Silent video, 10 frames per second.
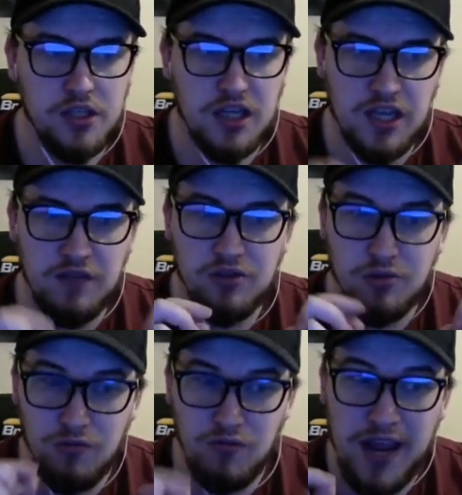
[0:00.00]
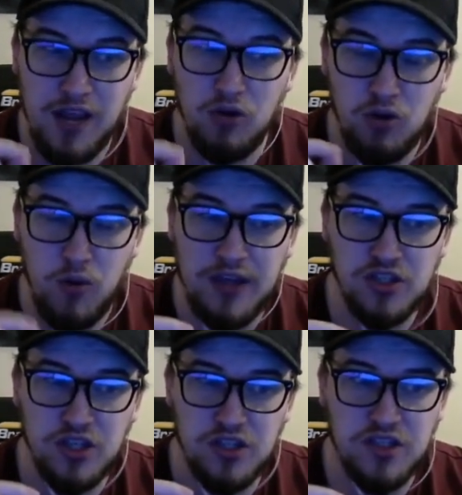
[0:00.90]
and it gives you a real
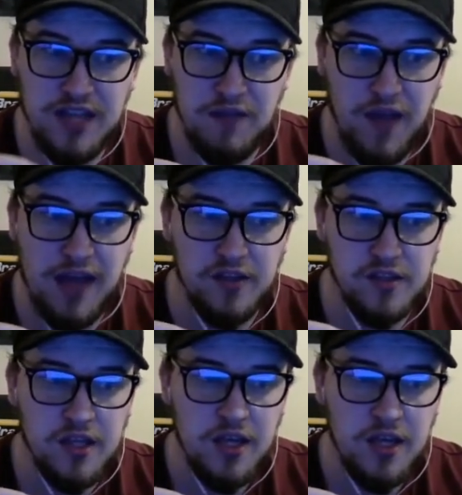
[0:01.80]
question as a defence.